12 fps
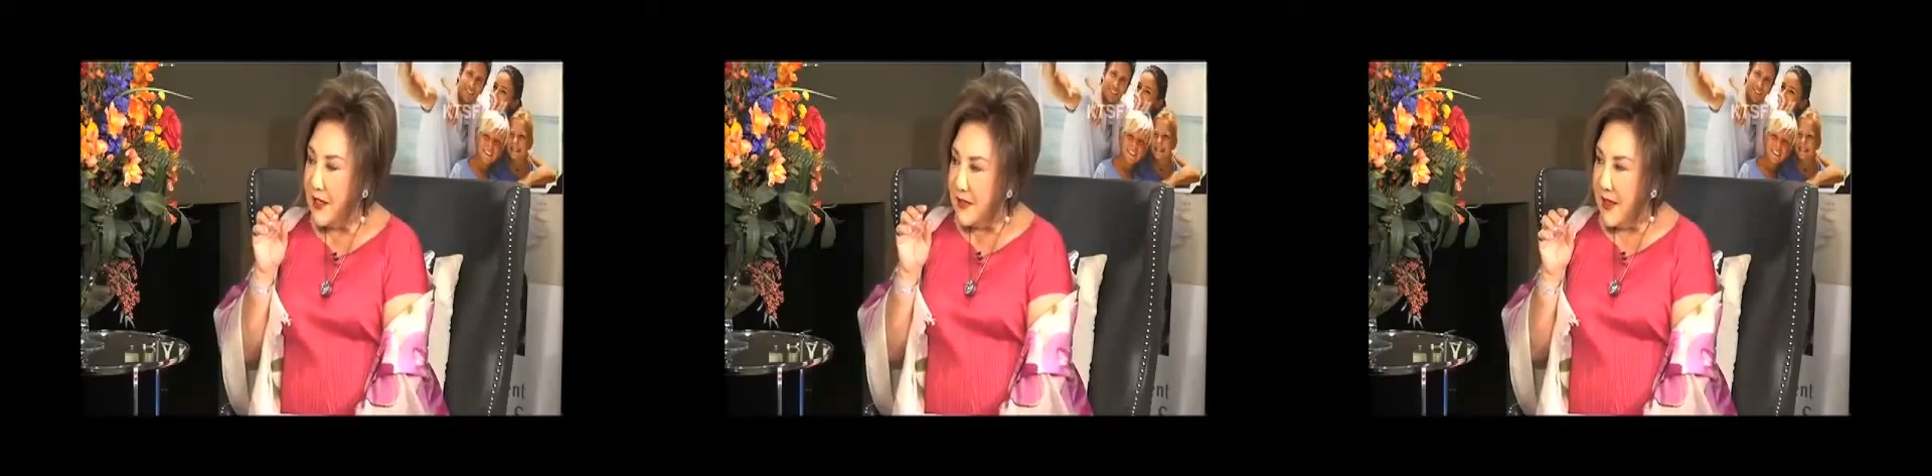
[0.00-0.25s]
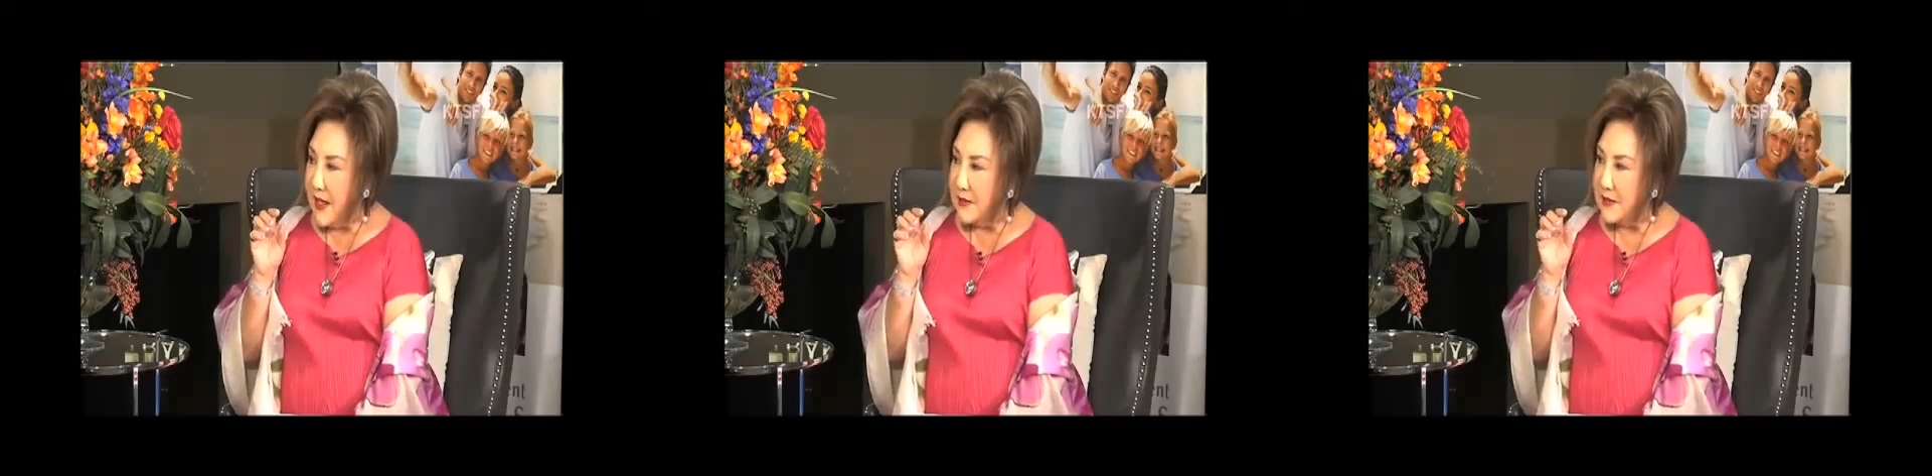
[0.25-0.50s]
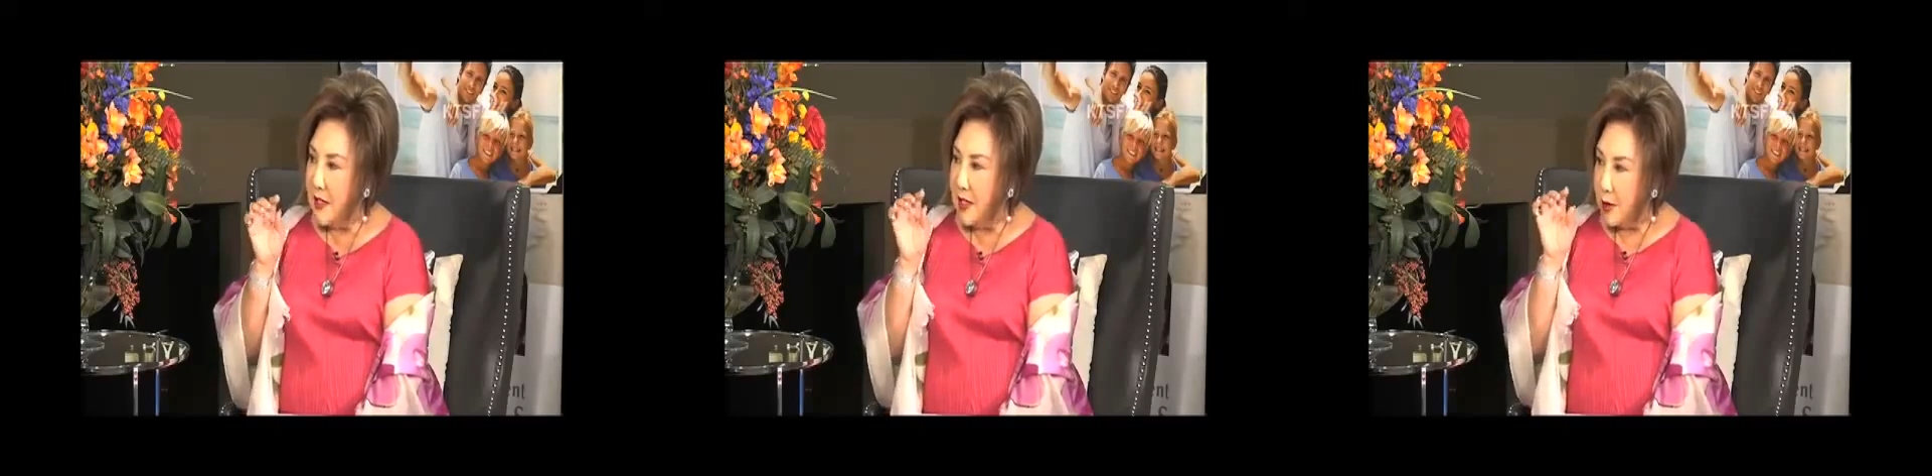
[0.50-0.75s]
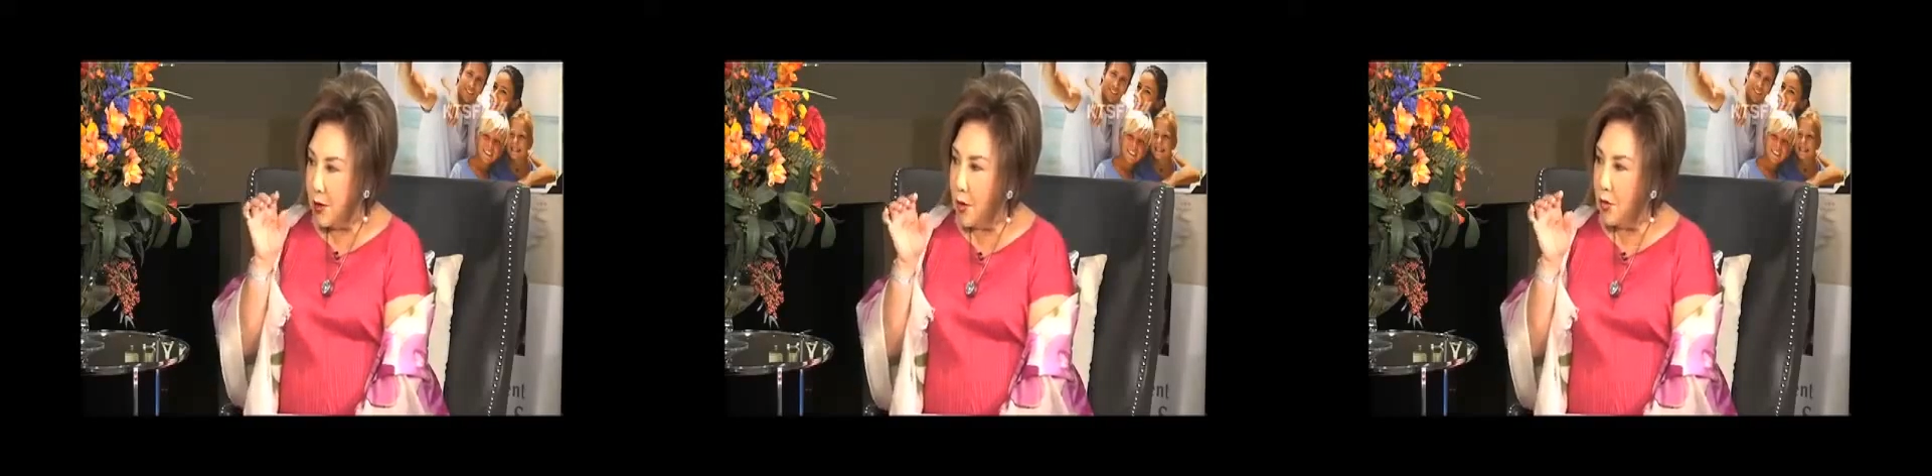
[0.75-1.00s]
that
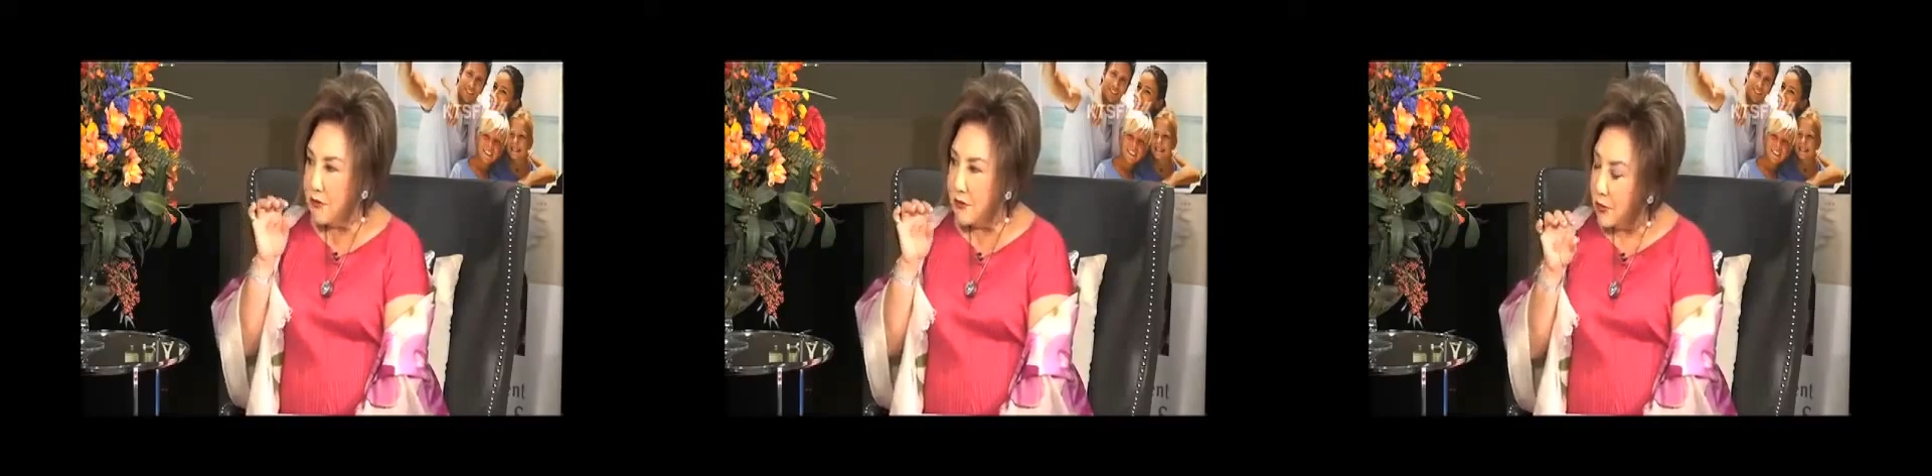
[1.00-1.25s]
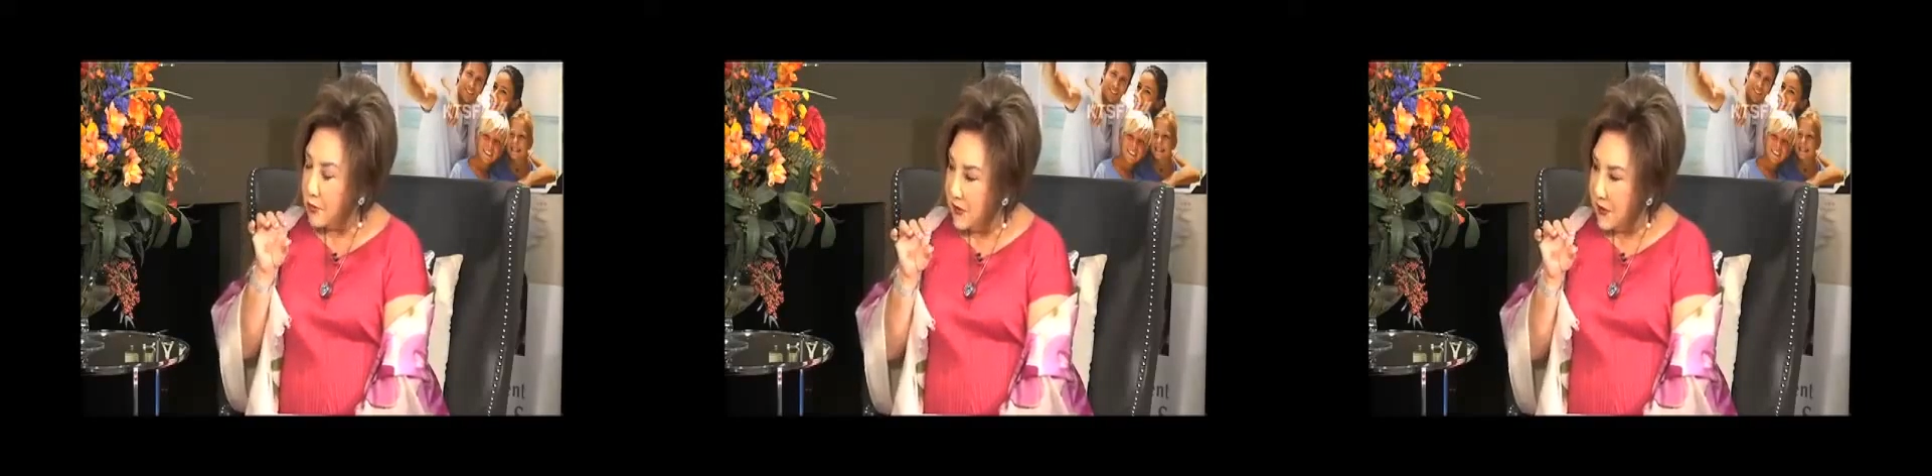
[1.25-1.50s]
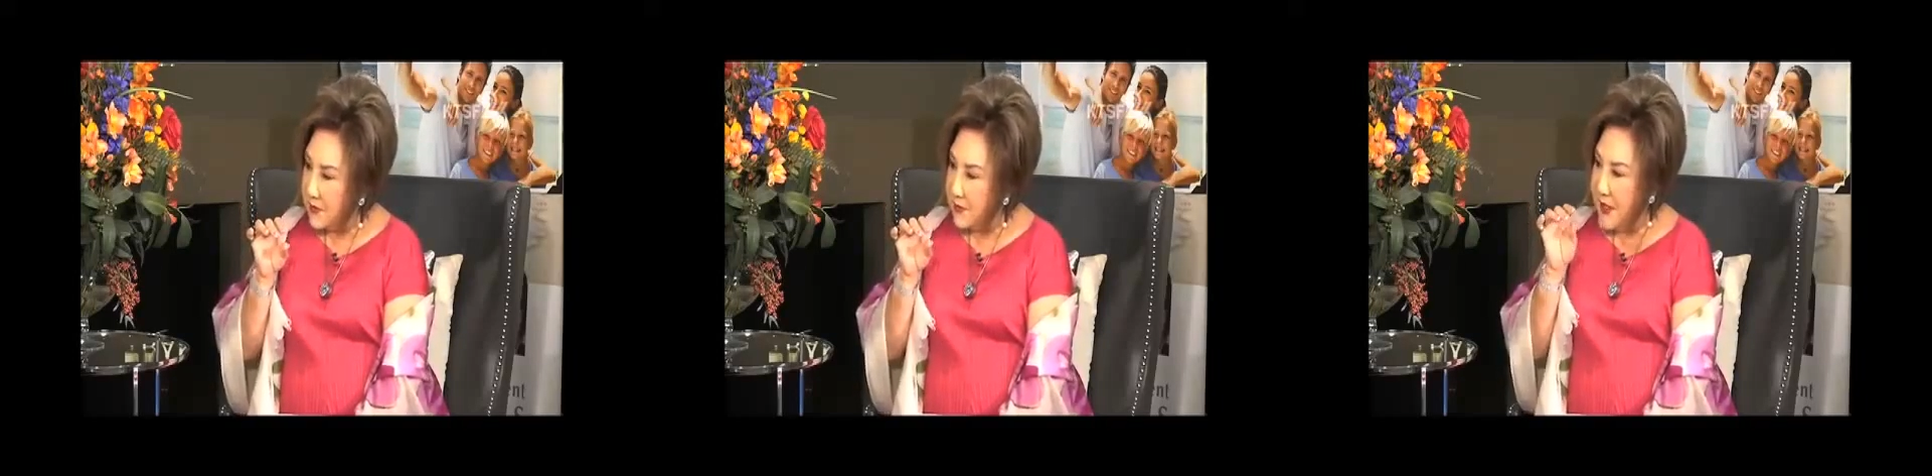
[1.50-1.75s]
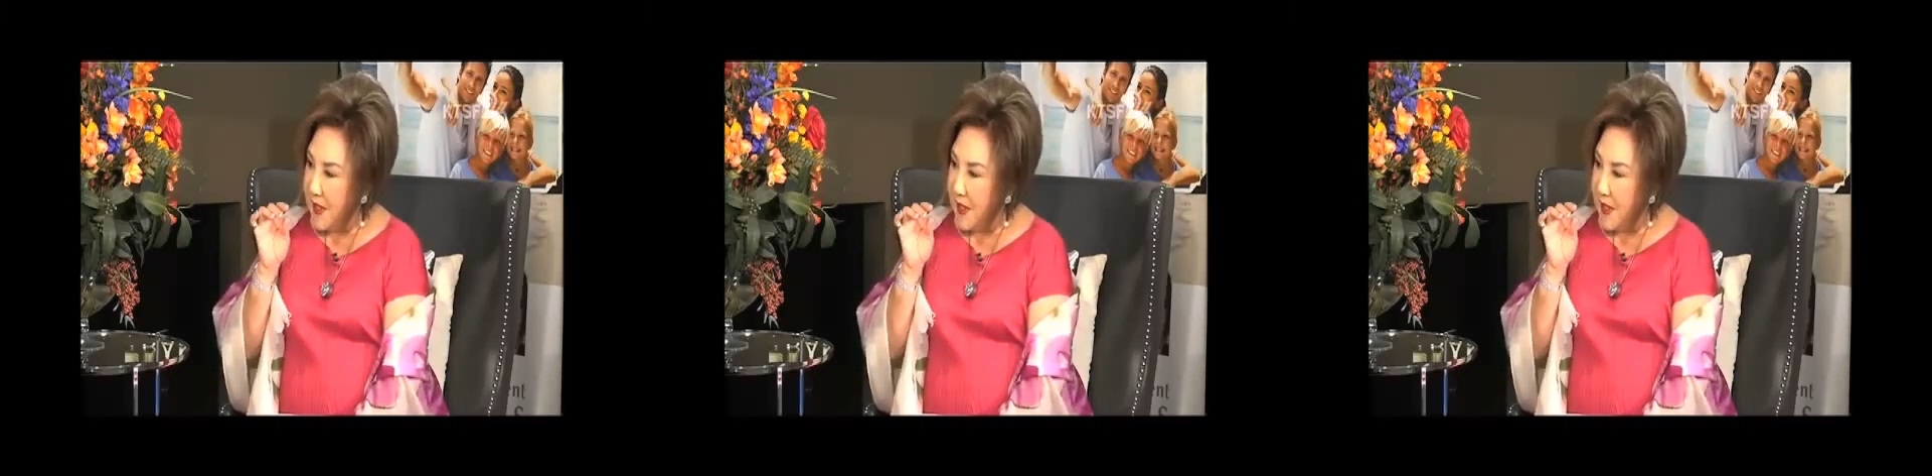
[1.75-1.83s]
goes so deep